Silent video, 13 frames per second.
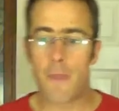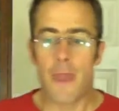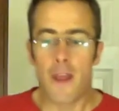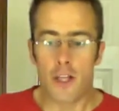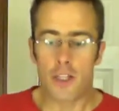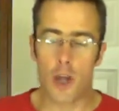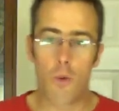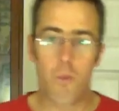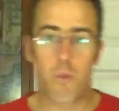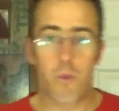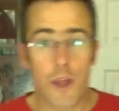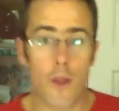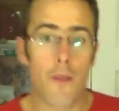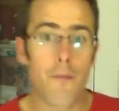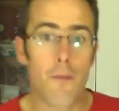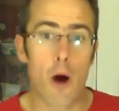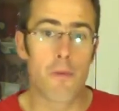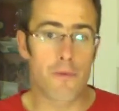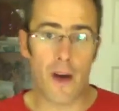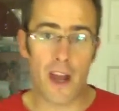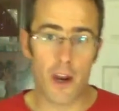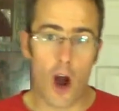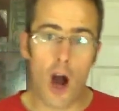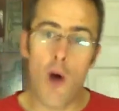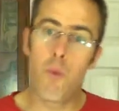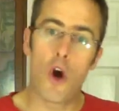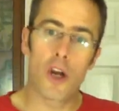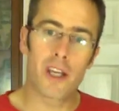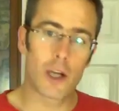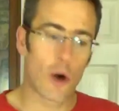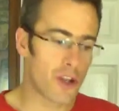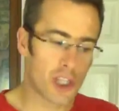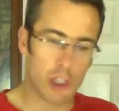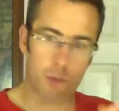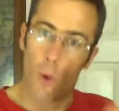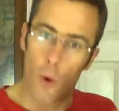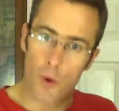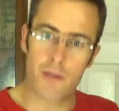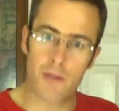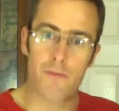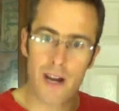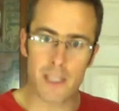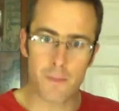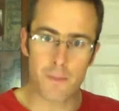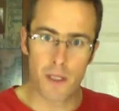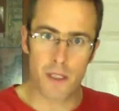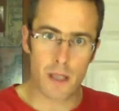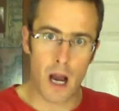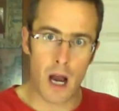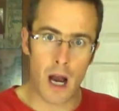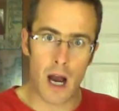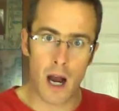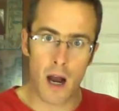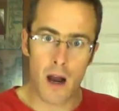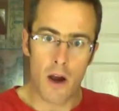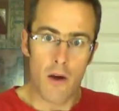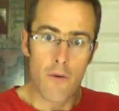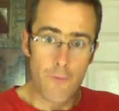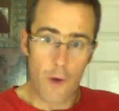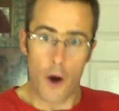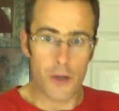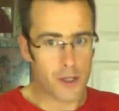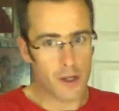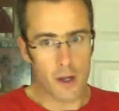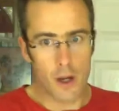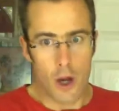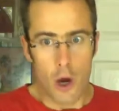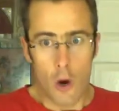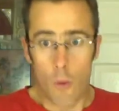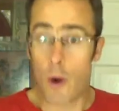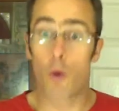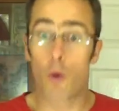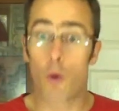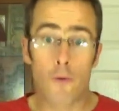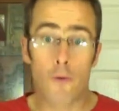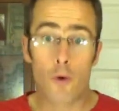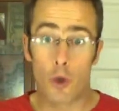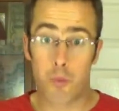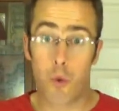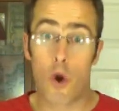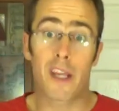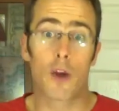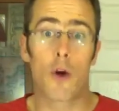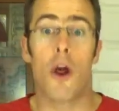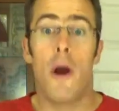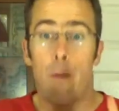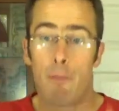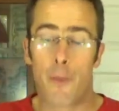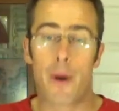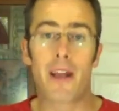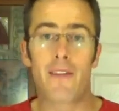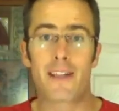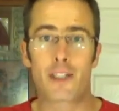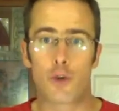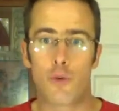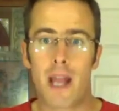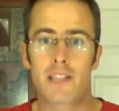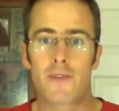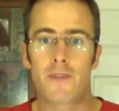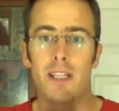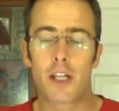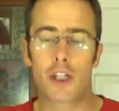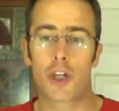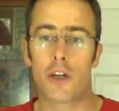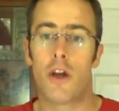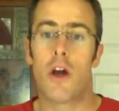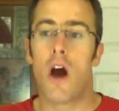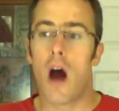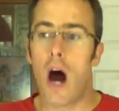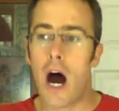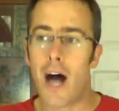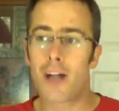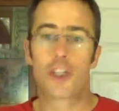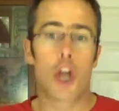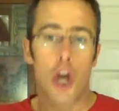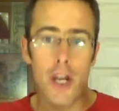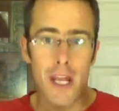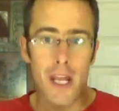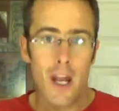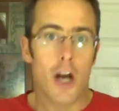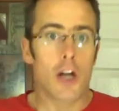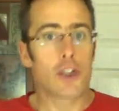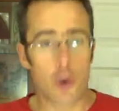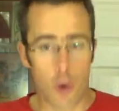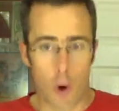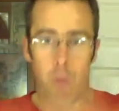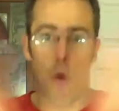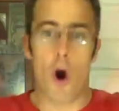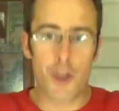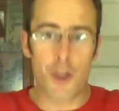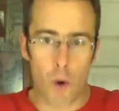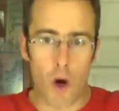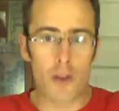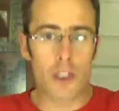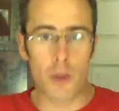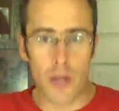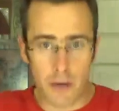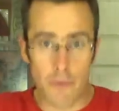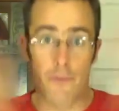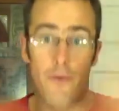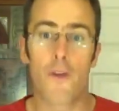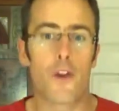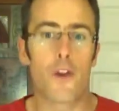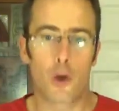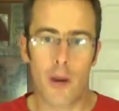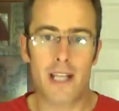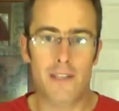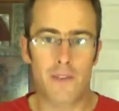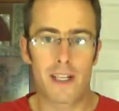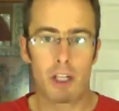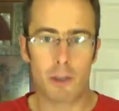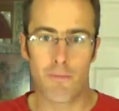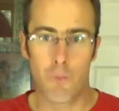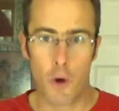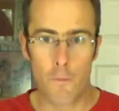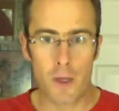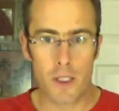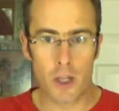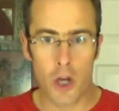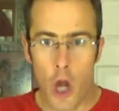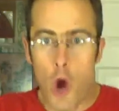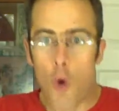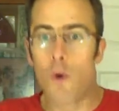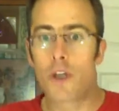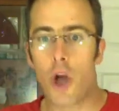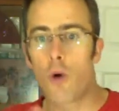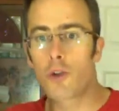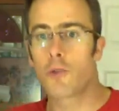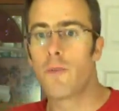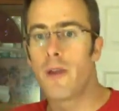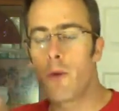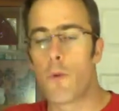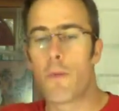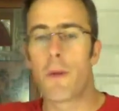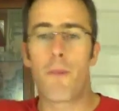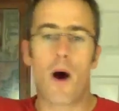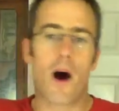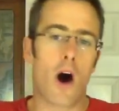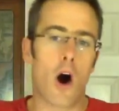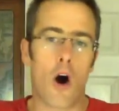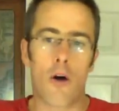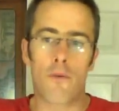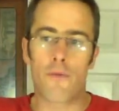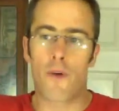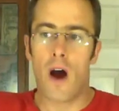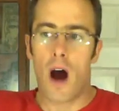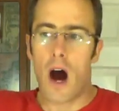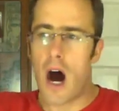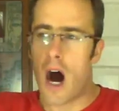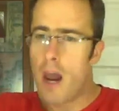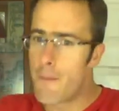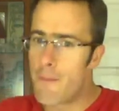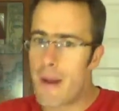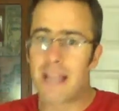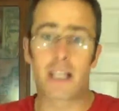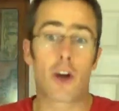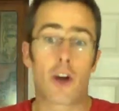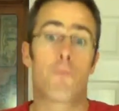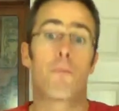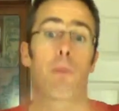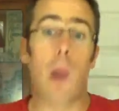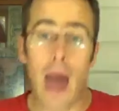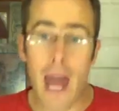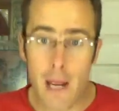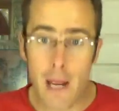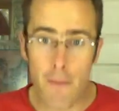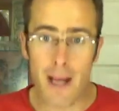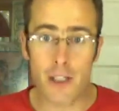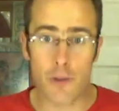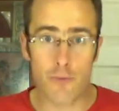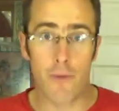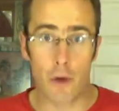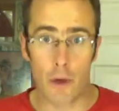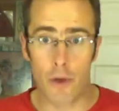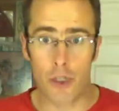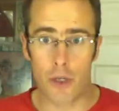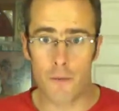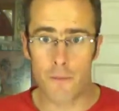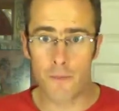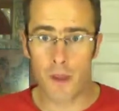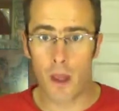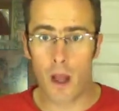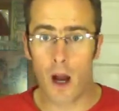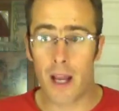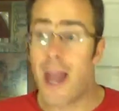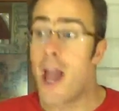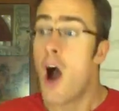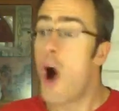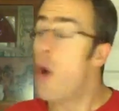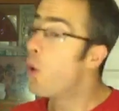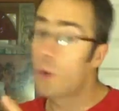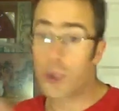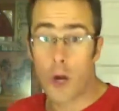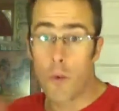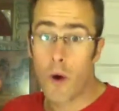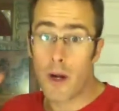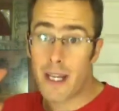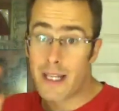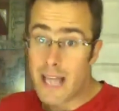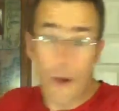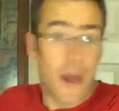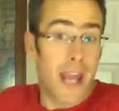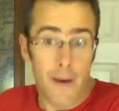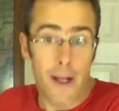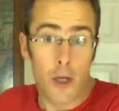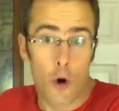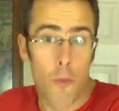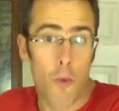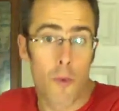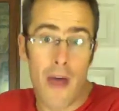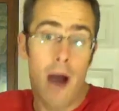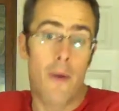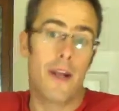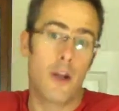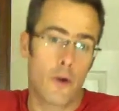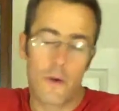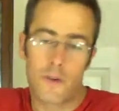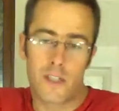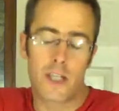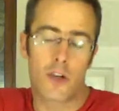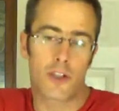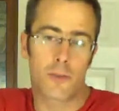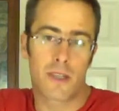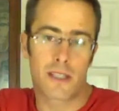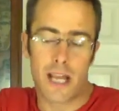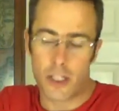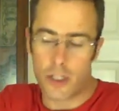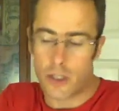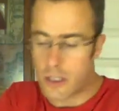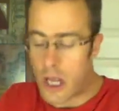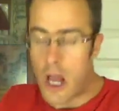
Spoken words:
So at the moment, Fan and I are working on a sports investment fund. We're also, of course, working on bringing this Creative Ignition journey to a wider world so that it can fund the Creative Ignition movement, which ultimately will be part of an amazing kind of play-based revolution. Okay. Also working down here in Cornwall with Harry, who you've seen on some of the sessions,